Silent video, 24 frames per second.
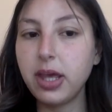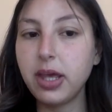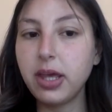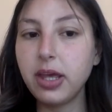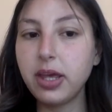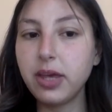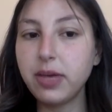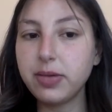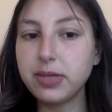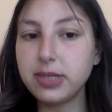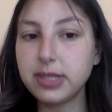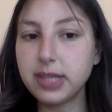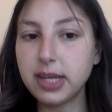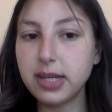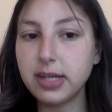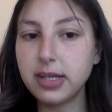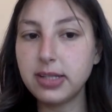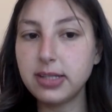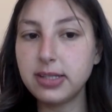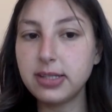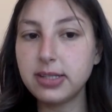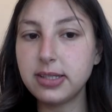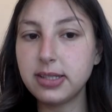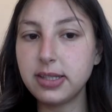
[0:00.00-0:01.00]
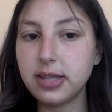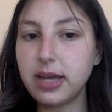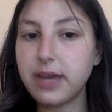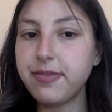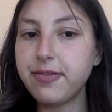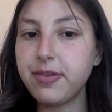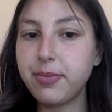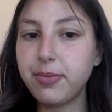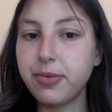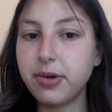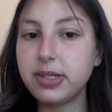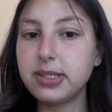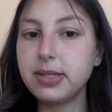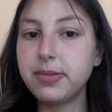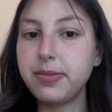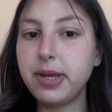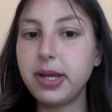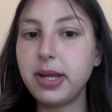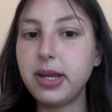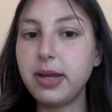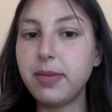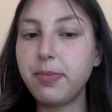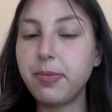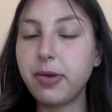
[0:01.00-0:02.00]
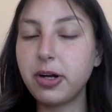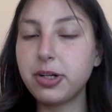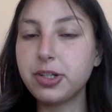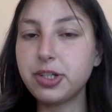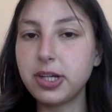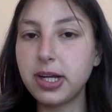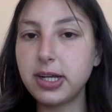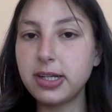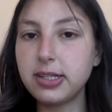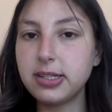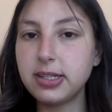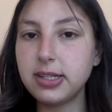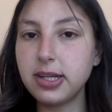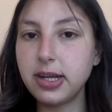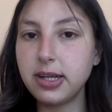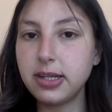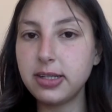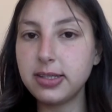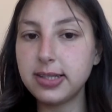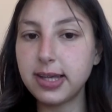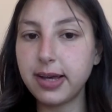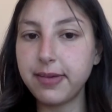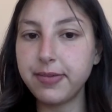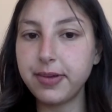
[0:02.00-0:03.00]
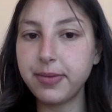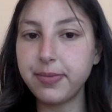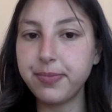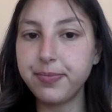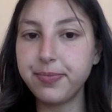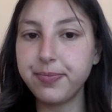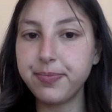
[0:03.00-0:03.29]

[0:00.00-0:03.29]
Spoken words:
he was sentenced to life imprisonment in March 1987.